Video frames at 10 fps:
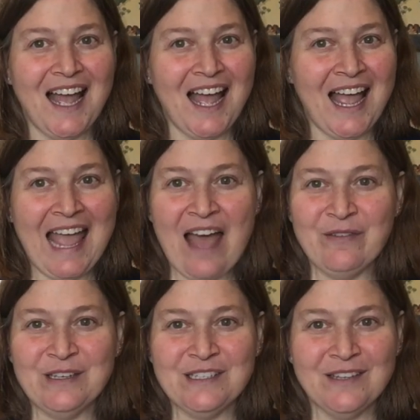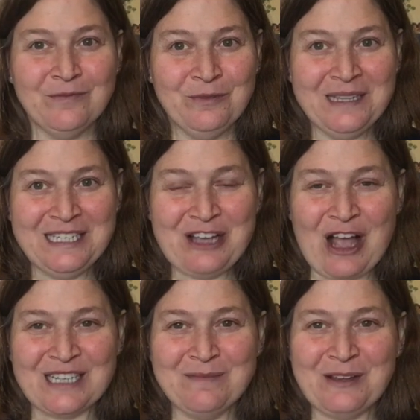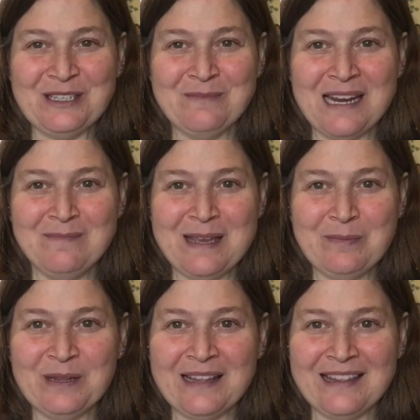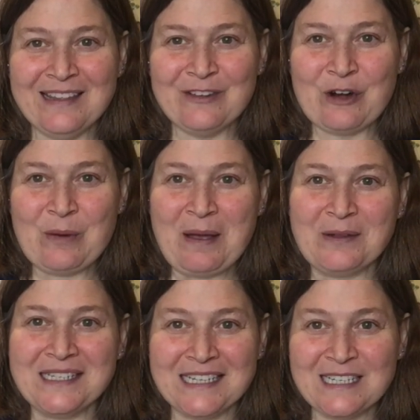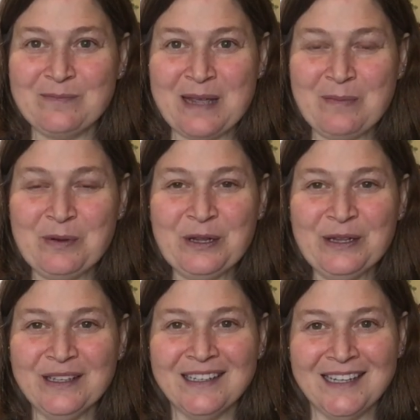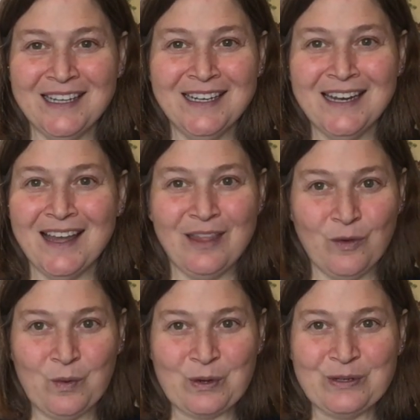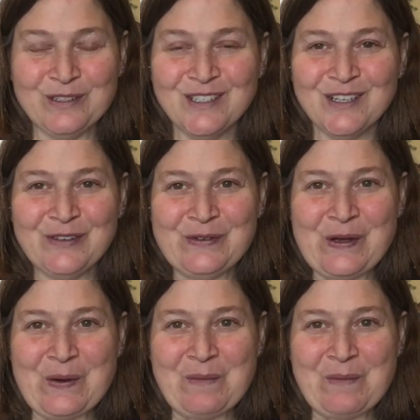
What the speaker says: I haven't really talked about to many people. I think there are about 6 people in the world who know